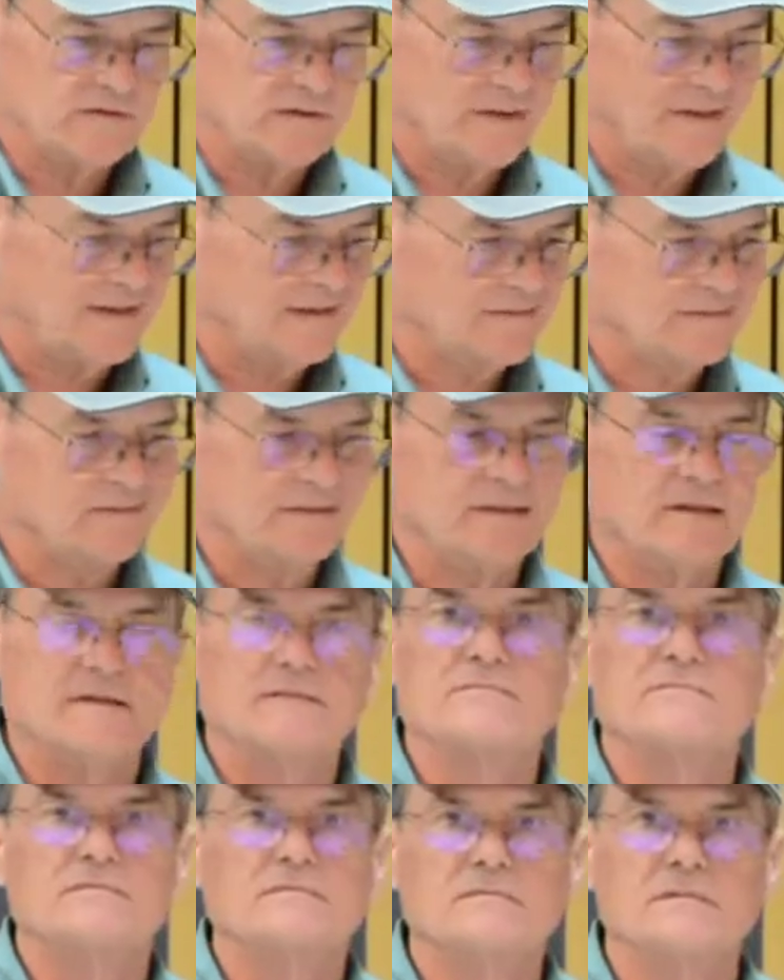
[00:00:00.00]
And like I
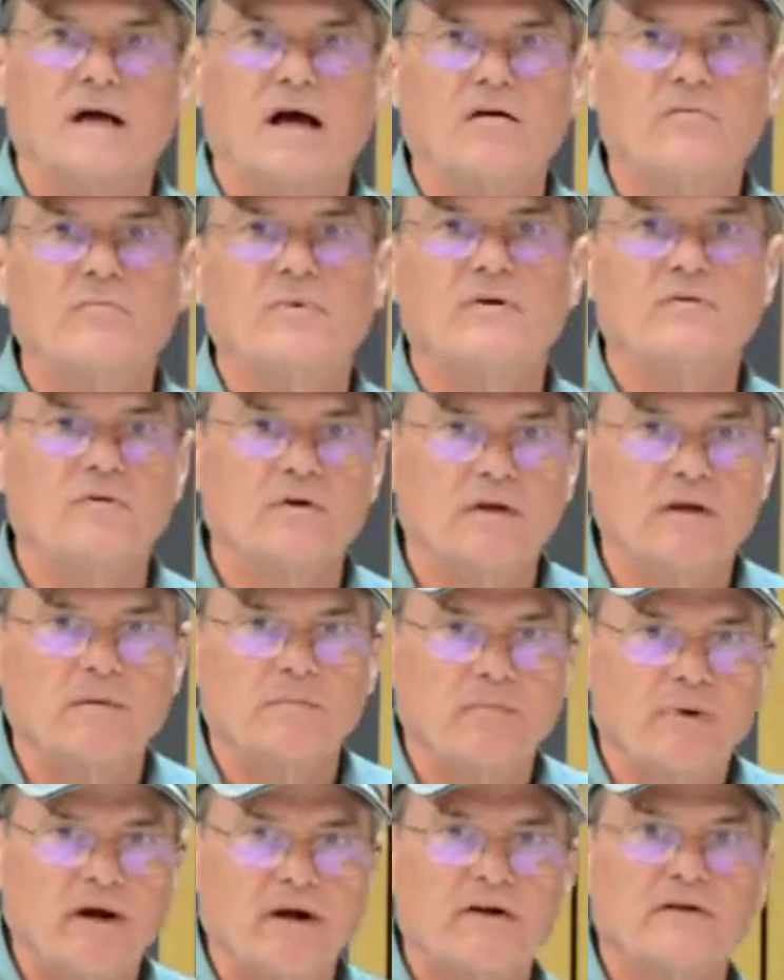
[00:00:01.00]
said, I've been really
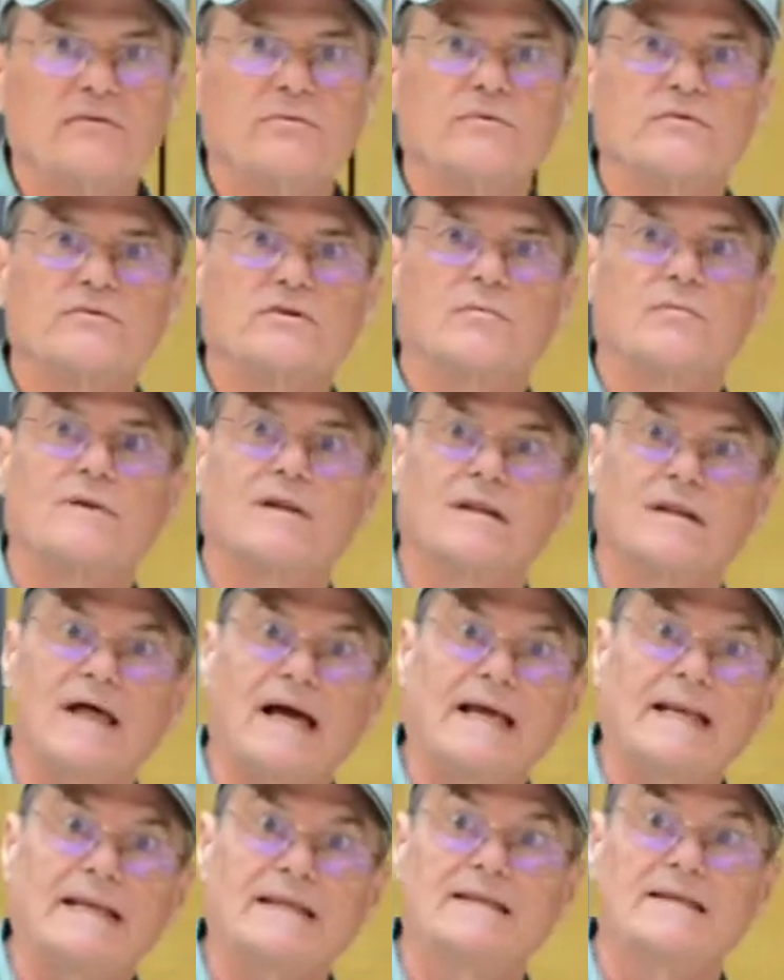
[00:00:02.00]
embarrassed with some of the
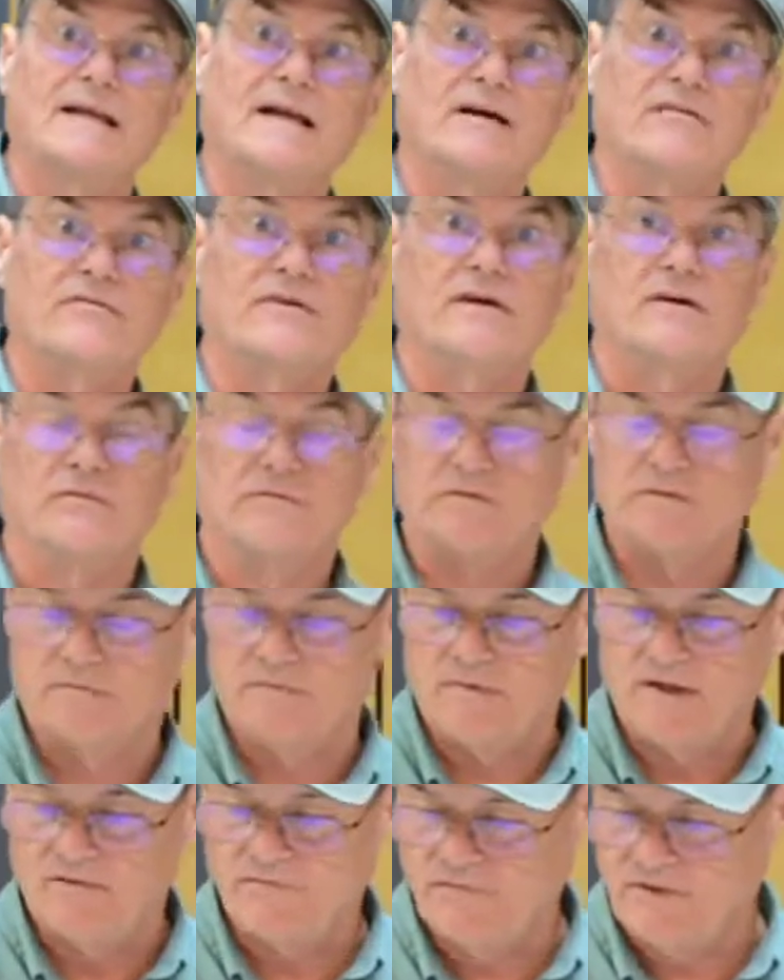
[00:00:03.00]
lighting that I've had on some of
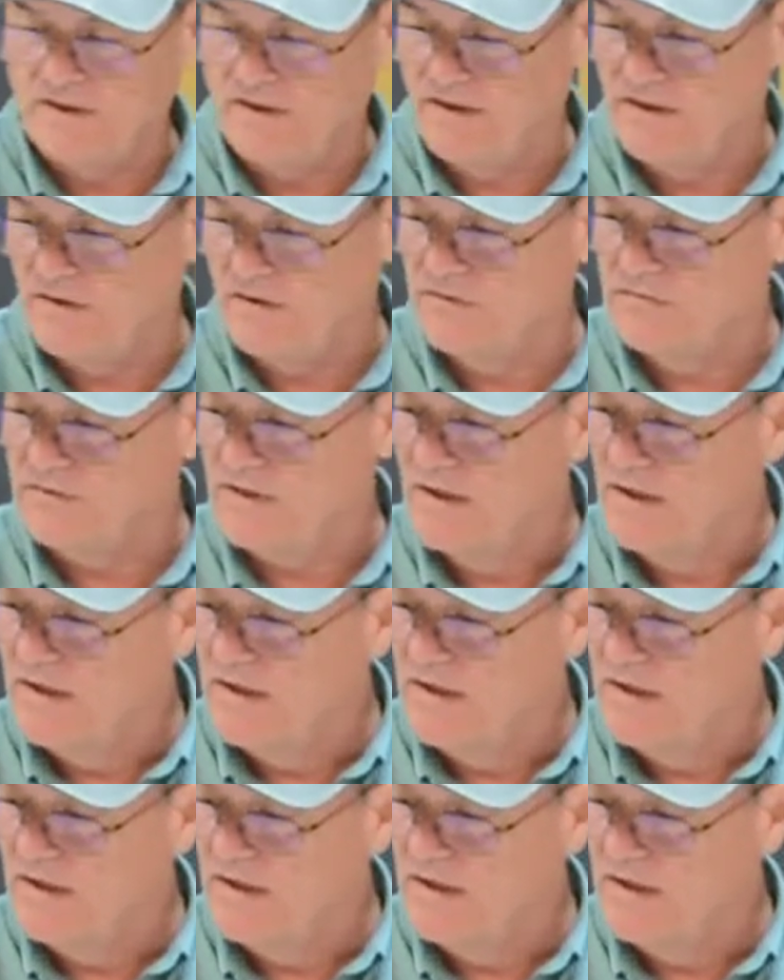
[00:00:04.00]
my videos,